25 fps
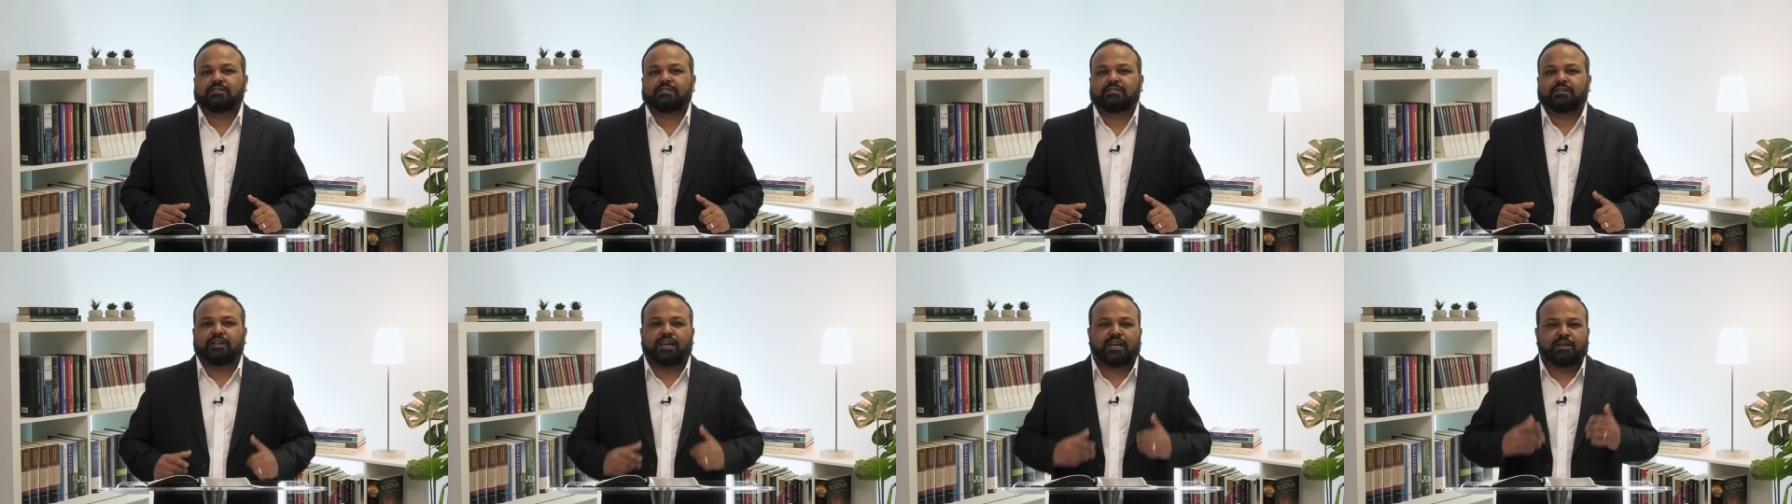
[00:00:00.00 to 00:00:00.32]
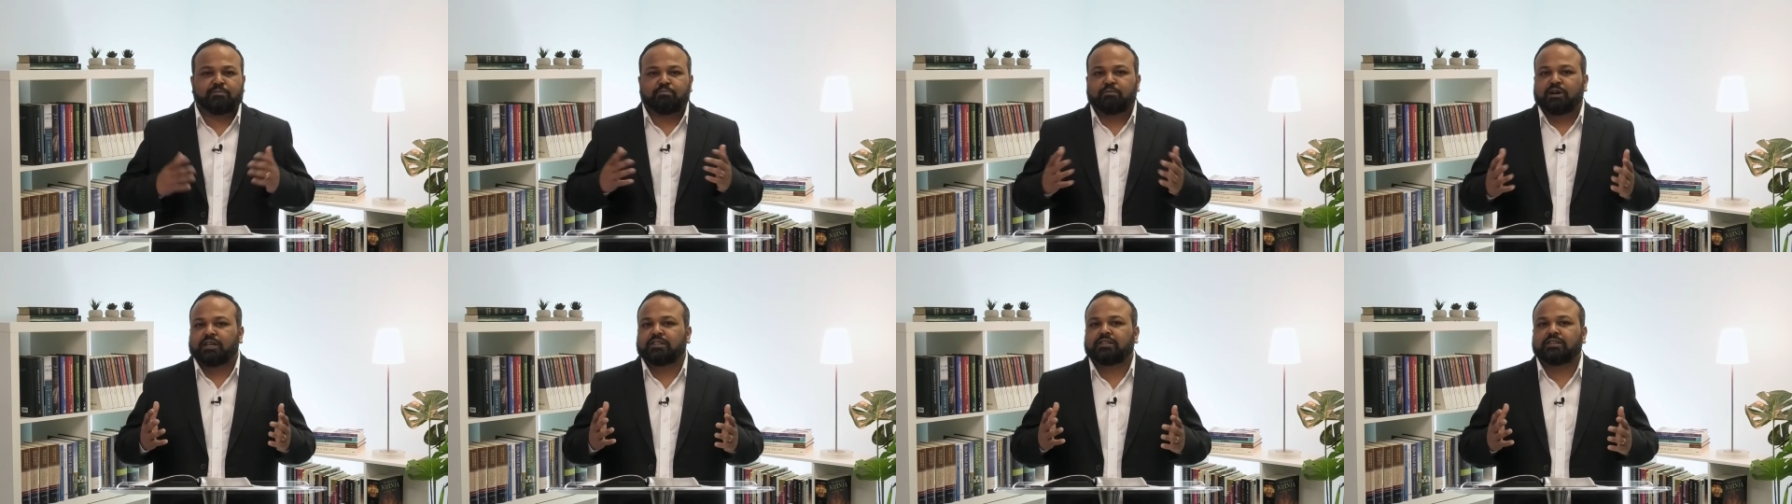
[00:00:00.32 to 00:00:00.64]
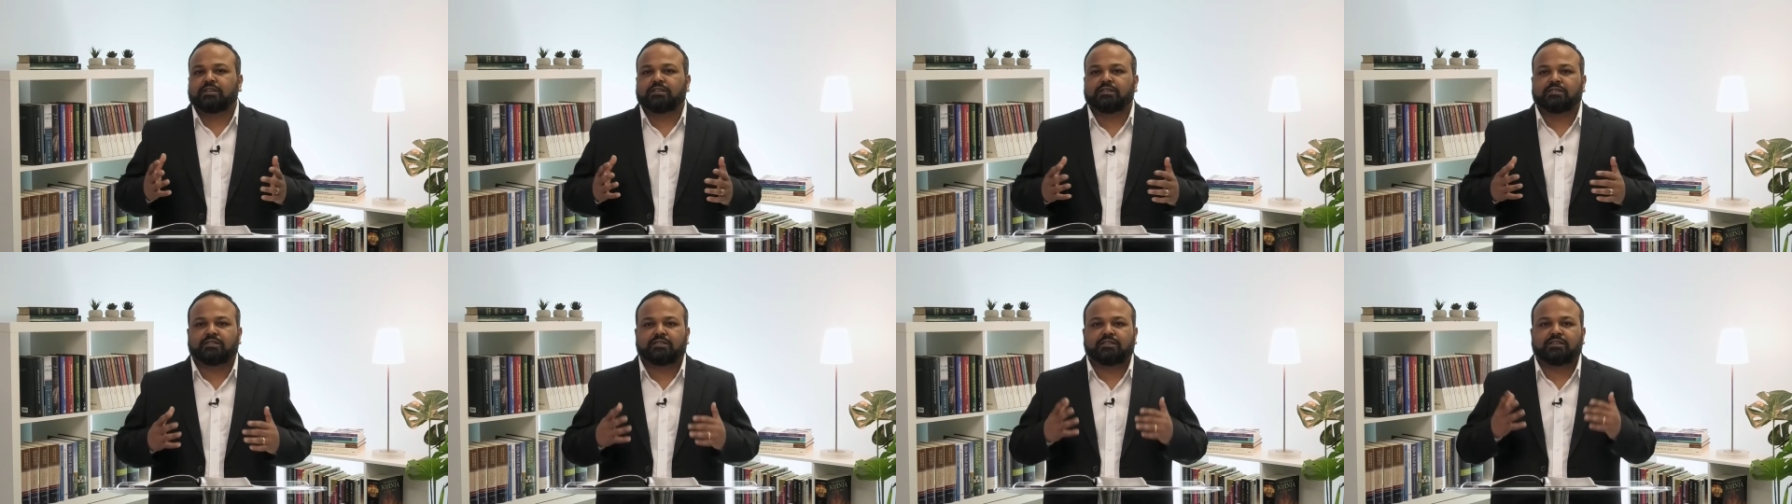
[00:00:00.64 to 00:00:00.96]
like
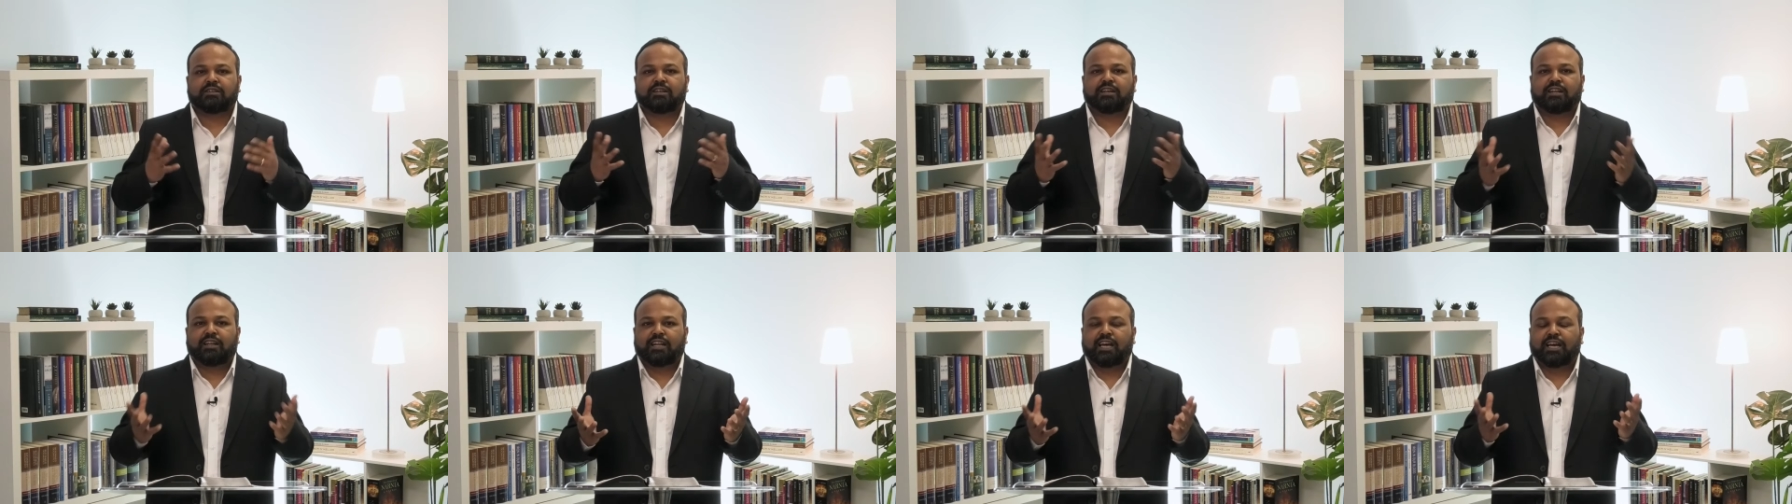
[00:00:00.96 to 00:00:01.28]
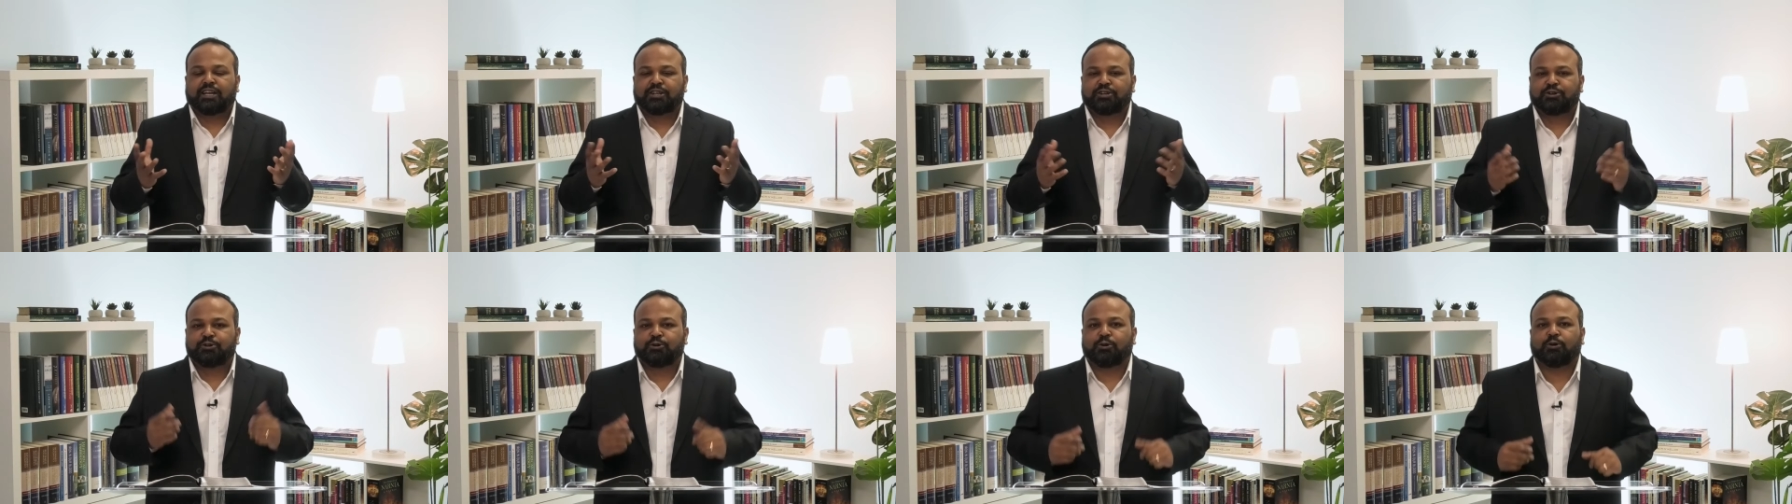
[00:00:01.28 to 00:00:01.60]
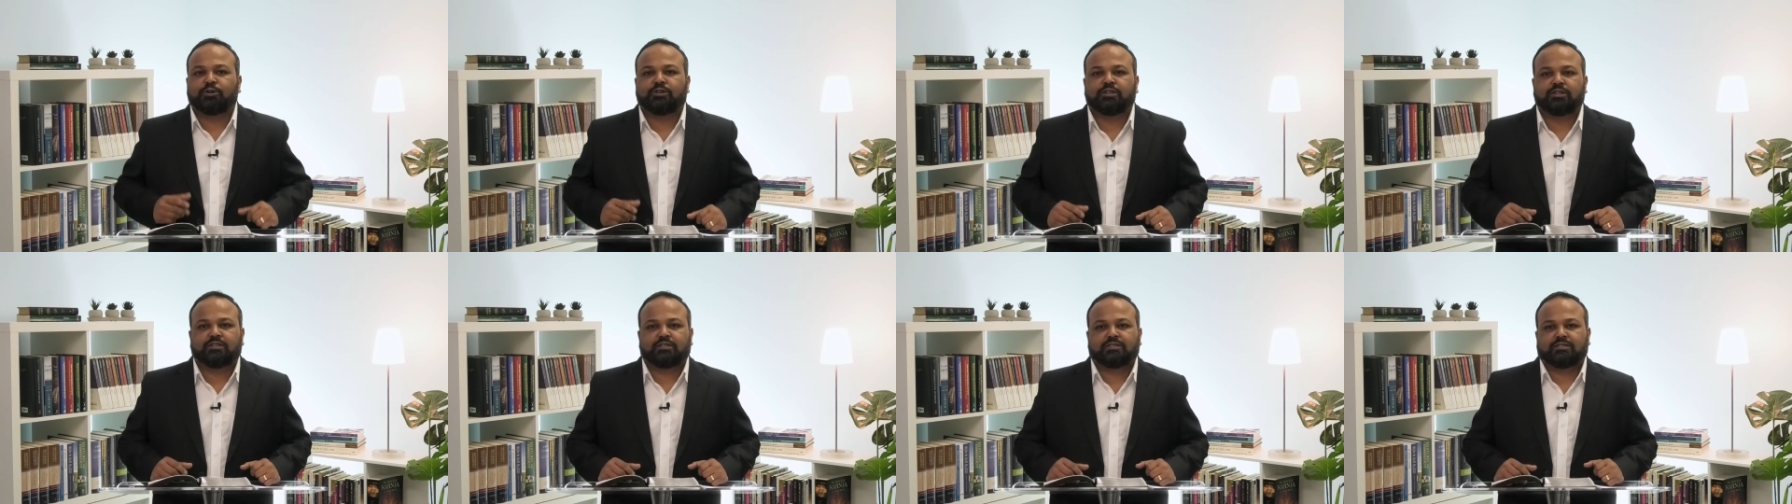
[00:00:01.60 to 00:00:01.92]
mother, like
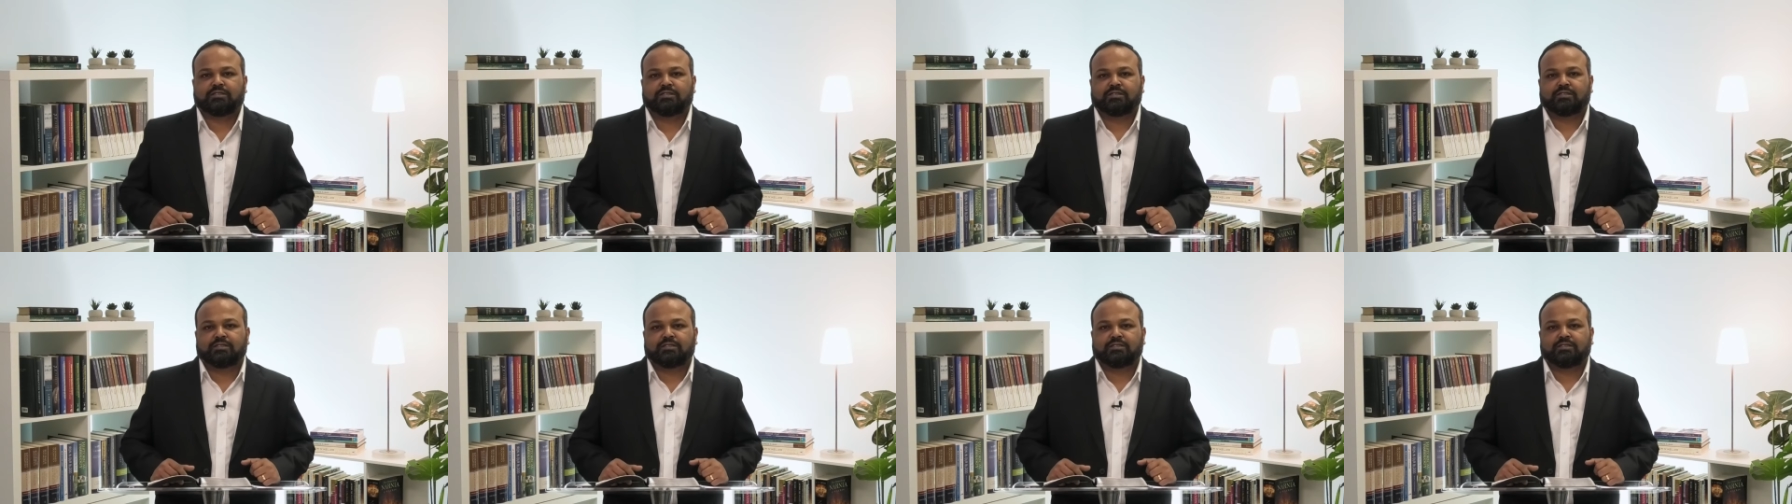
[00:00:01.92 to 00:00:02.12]
daughter.